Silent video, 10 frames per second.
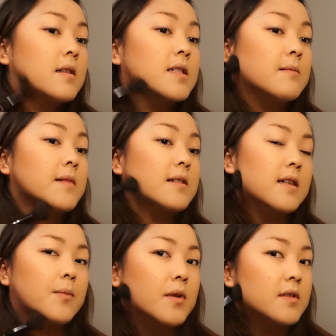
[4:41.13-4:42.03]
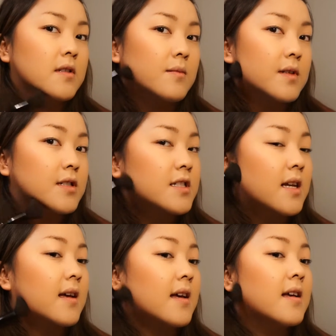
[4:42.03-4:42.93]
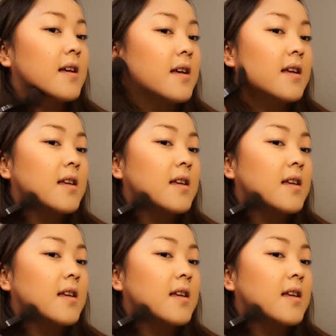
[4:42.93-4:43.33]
And sometimes I'd put so much that